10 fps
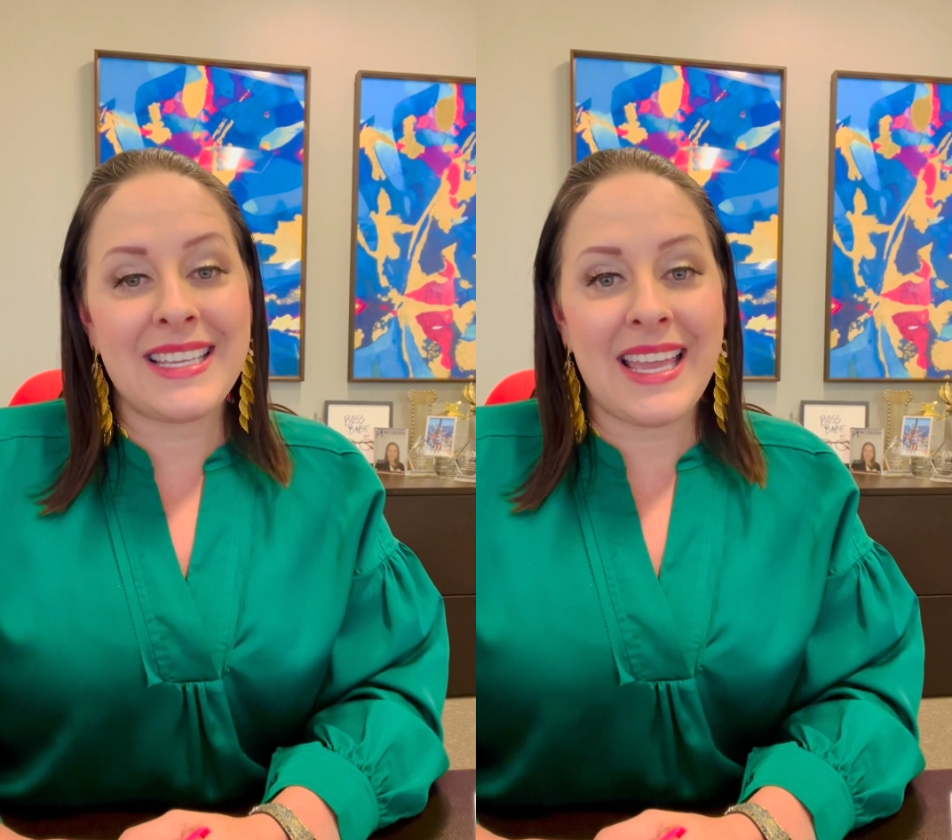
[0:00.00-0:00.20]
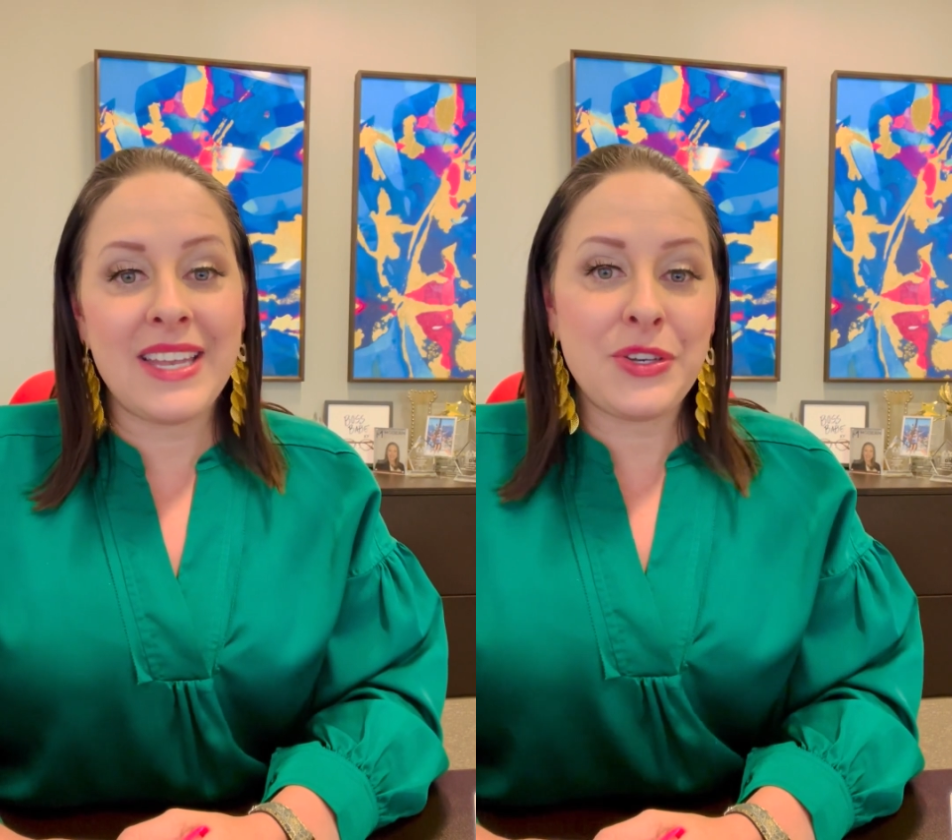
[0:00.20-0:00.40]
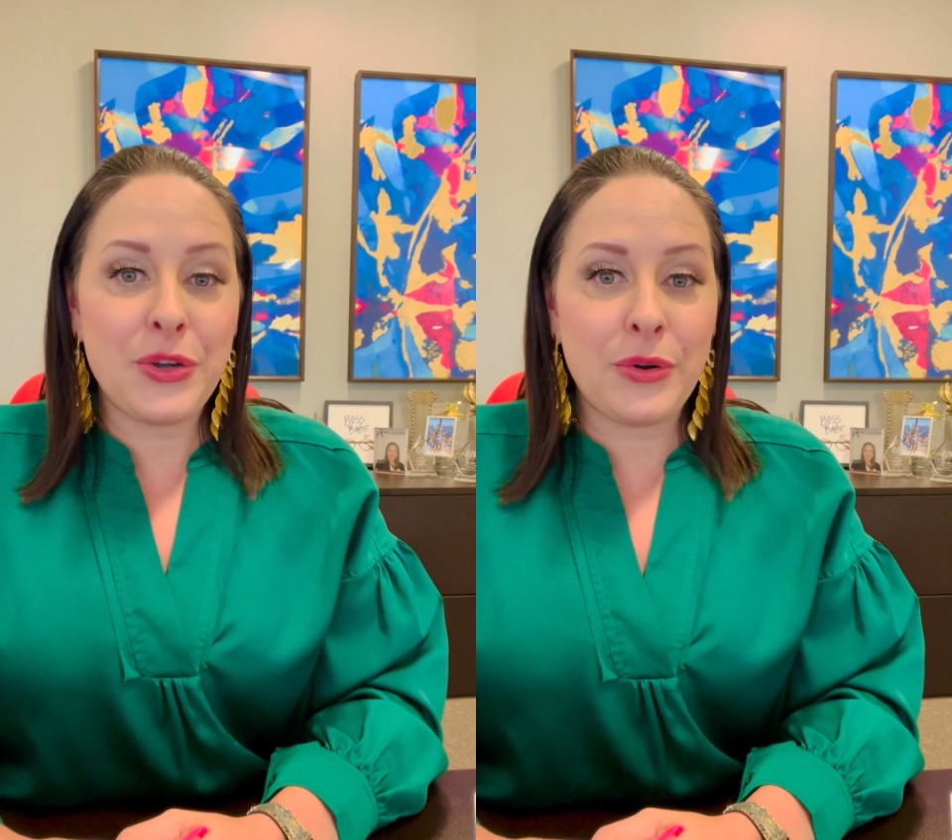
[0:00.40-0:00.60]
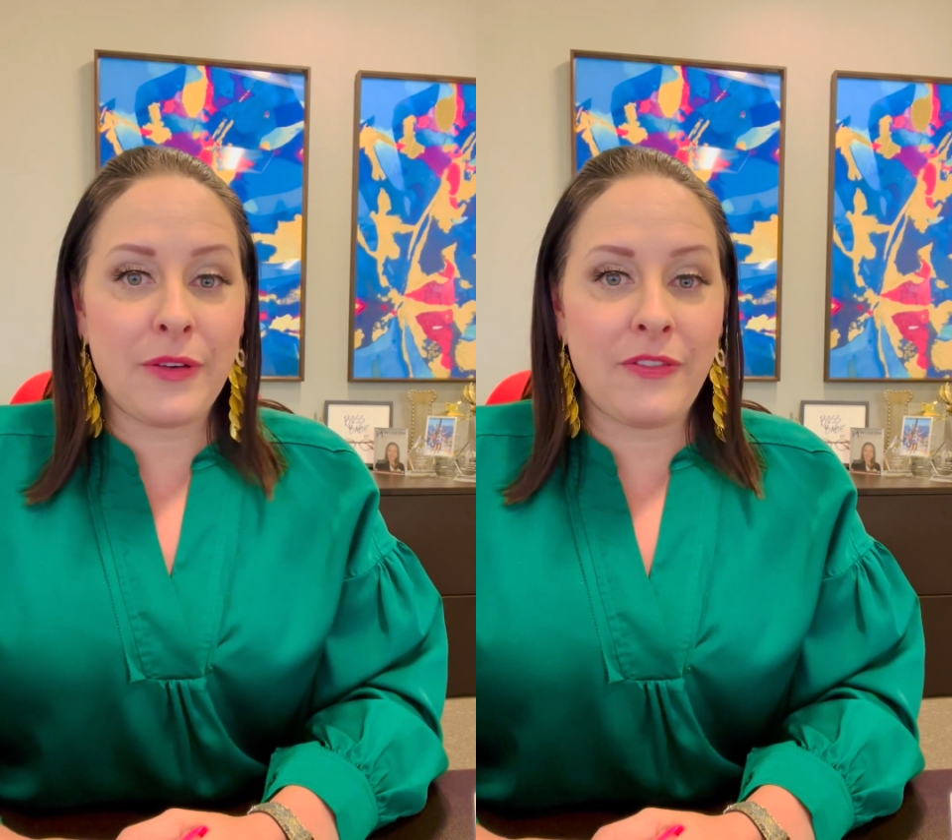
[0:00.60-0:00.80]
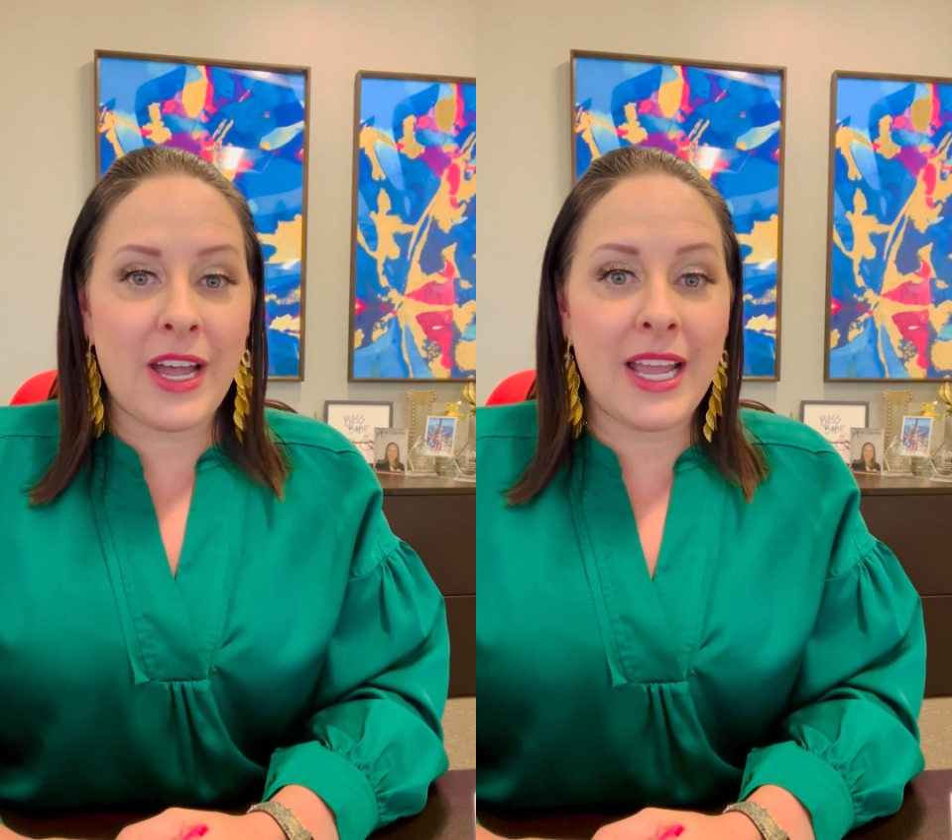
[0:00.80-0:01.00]
get
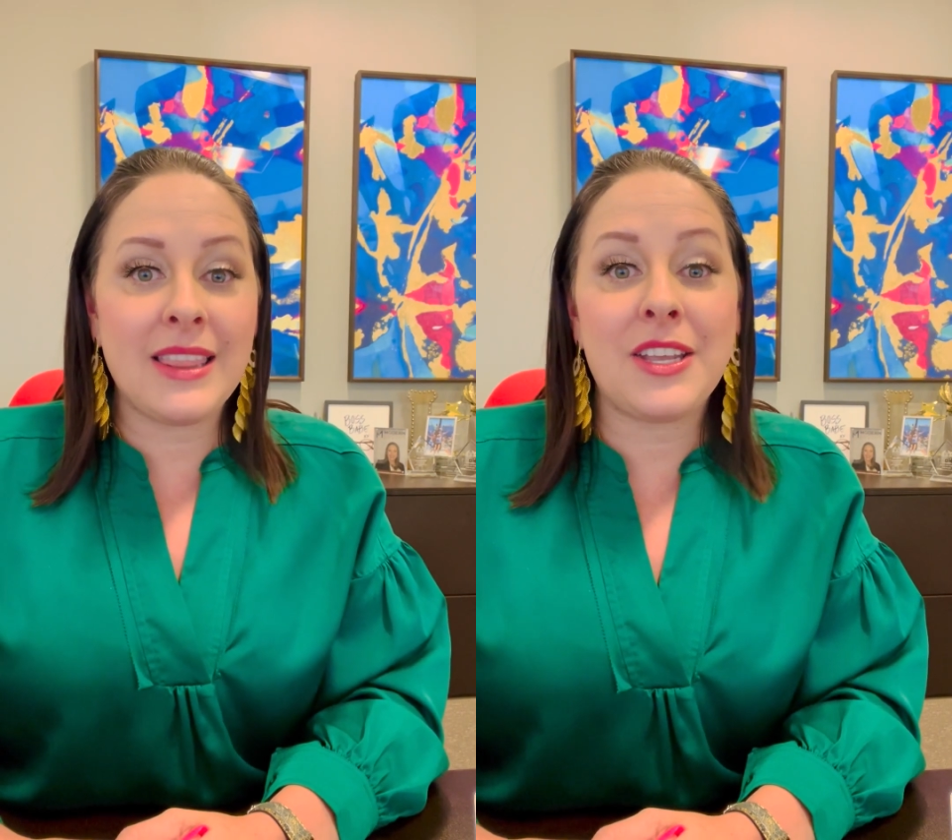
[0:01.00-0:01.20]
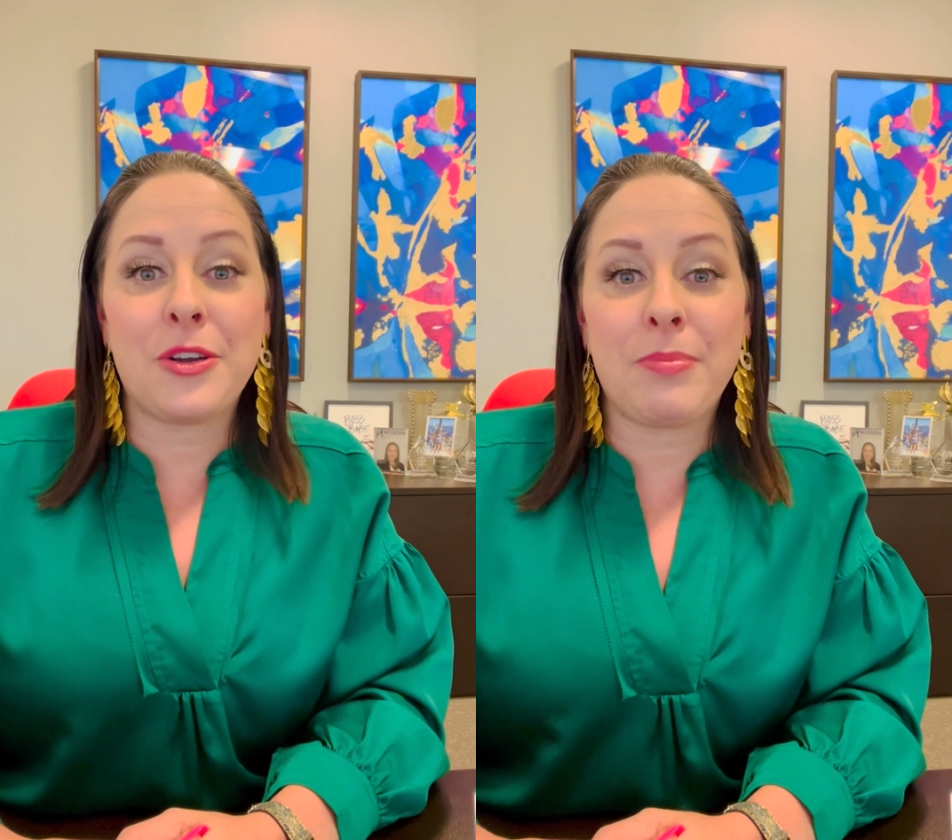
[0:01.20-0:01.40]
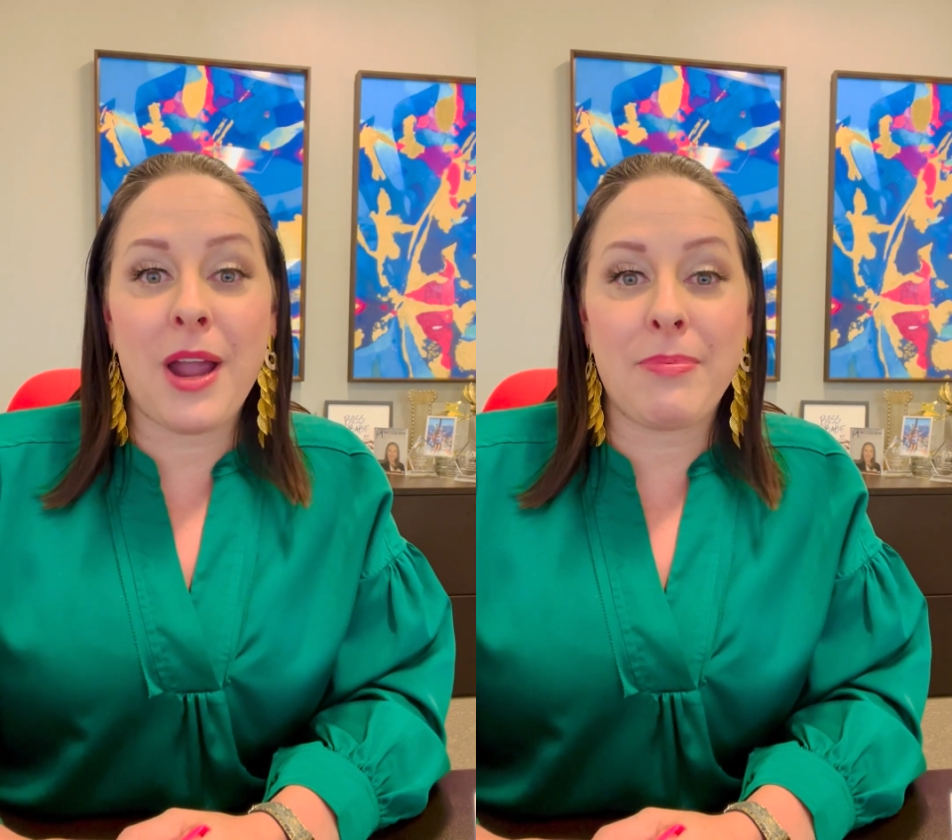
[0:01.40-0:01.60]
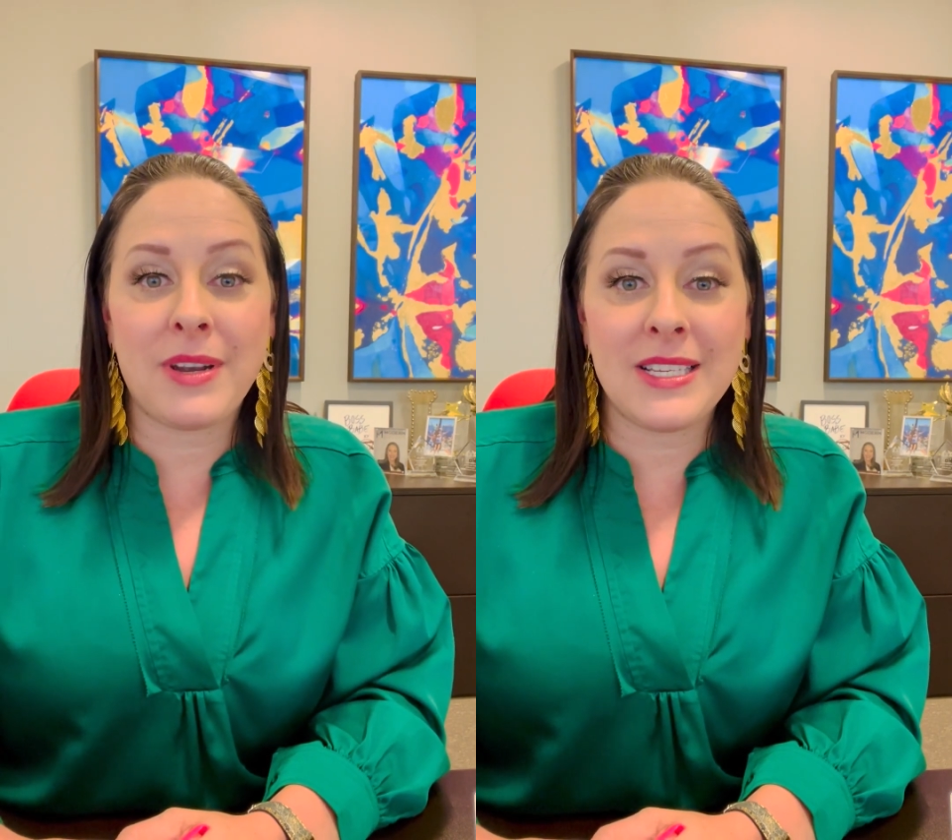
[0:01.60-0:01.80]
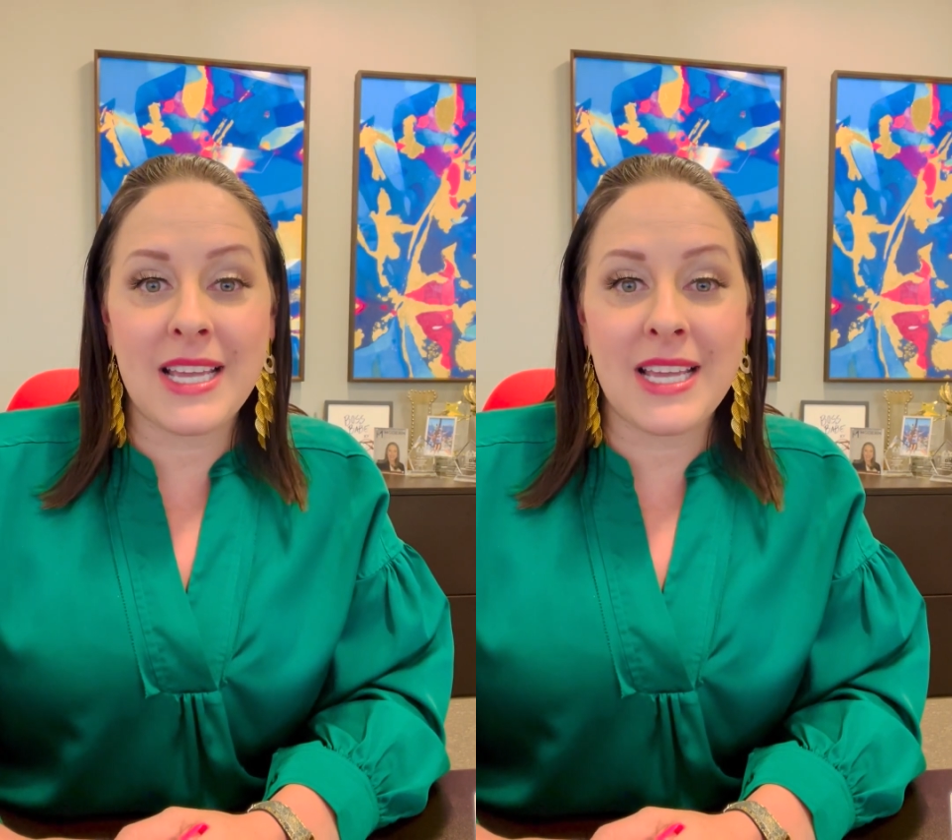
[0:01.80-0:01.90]
notified that your property